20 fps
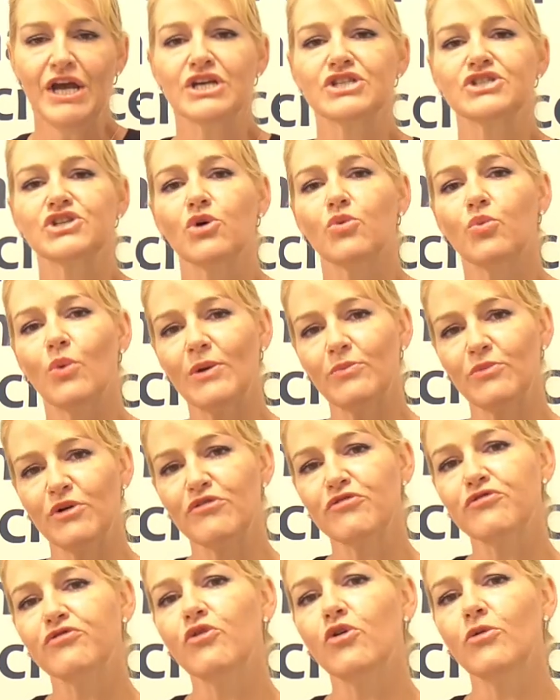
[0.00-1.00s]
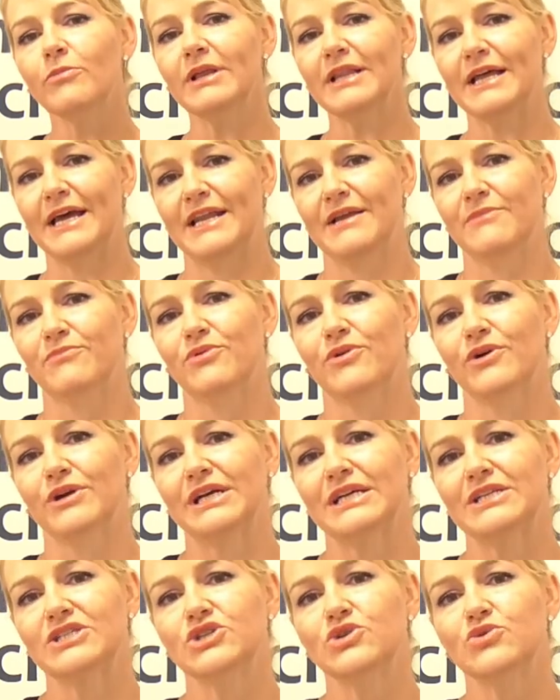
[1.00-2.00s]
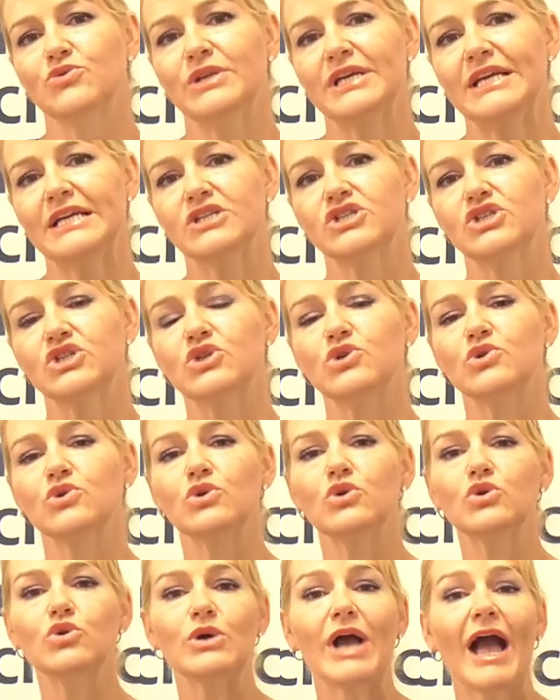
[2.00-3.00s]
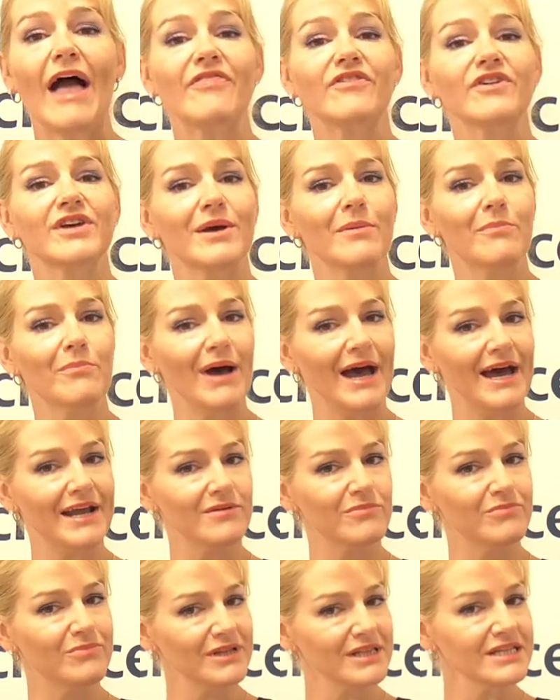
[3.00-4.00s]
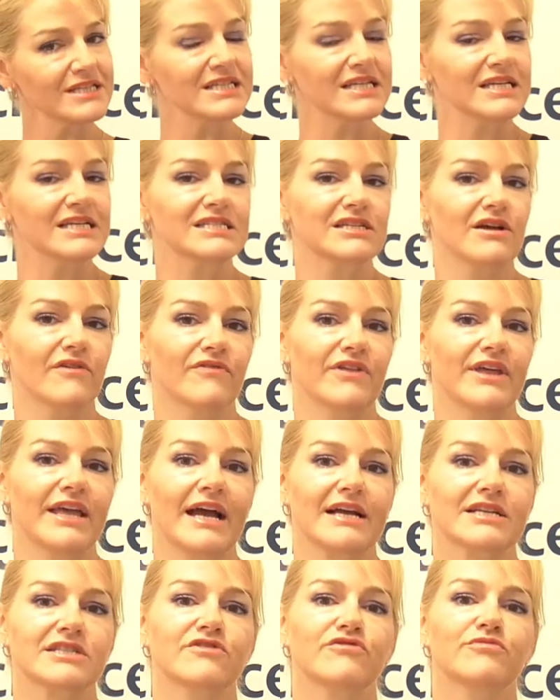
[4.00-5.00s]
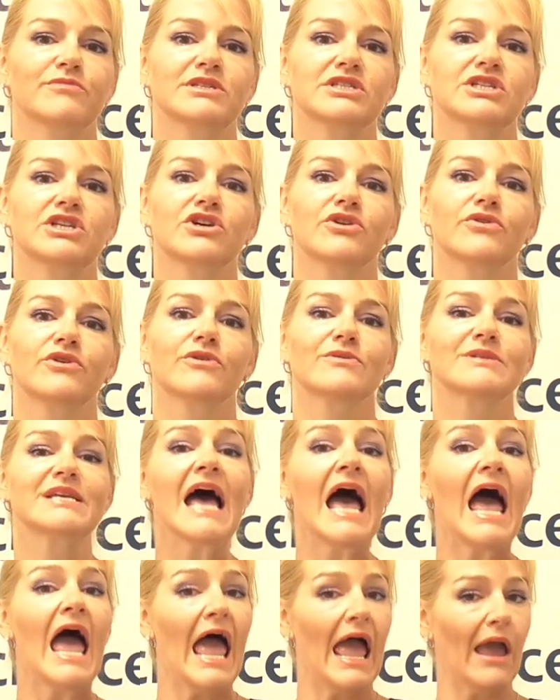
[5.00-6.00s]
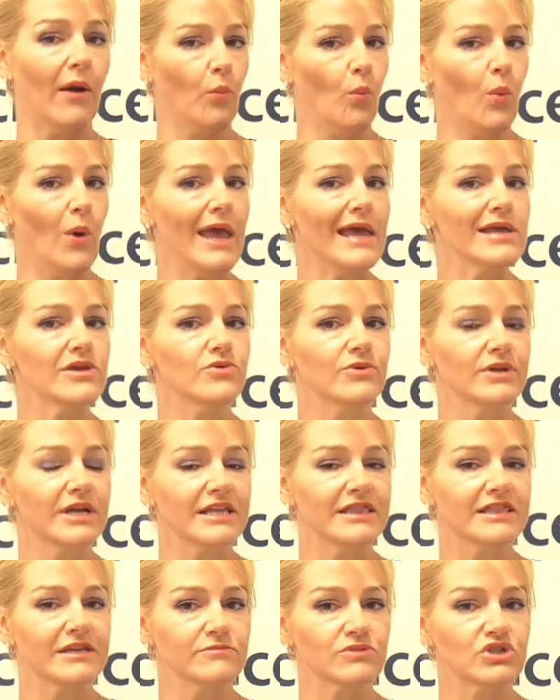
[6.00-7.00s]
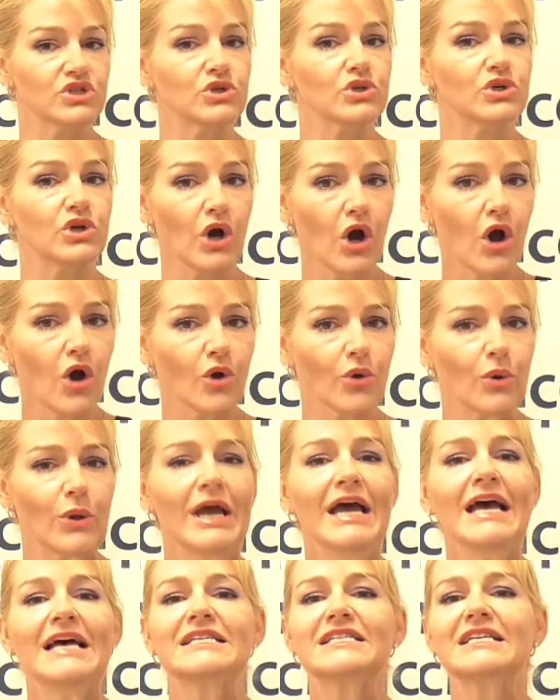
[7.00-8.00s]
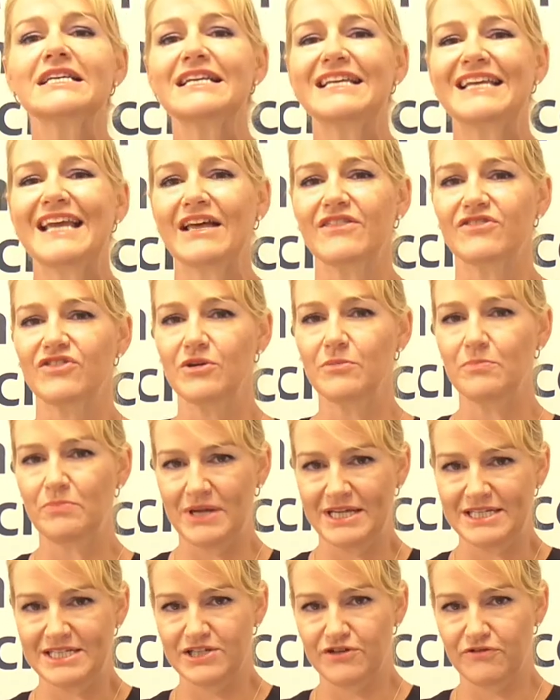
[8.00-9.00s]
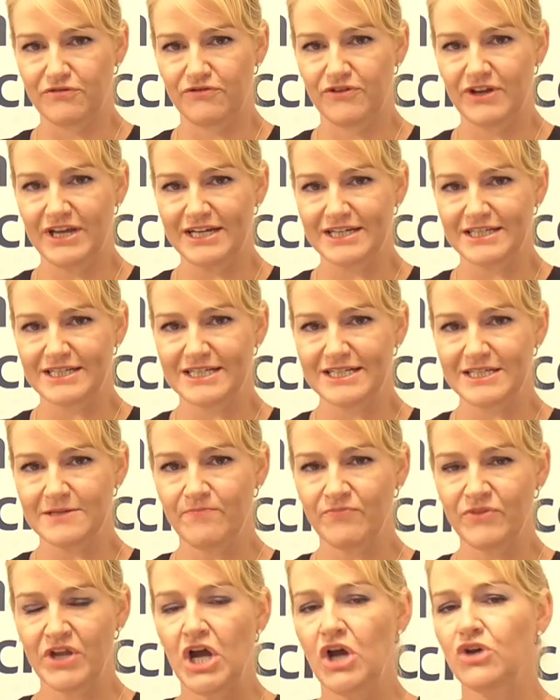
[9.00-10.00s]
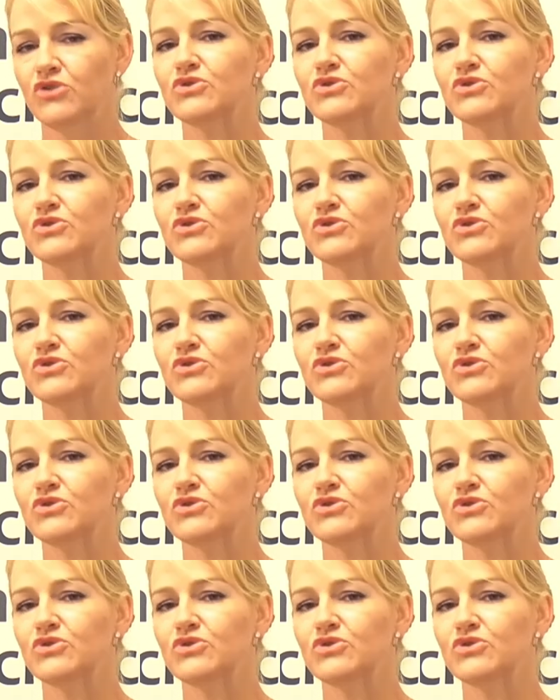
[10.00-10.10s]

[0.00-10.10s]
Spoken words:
So when we're formulating products, you need to look at the compatibilities of the active materials and where you need them to go to get the best effects.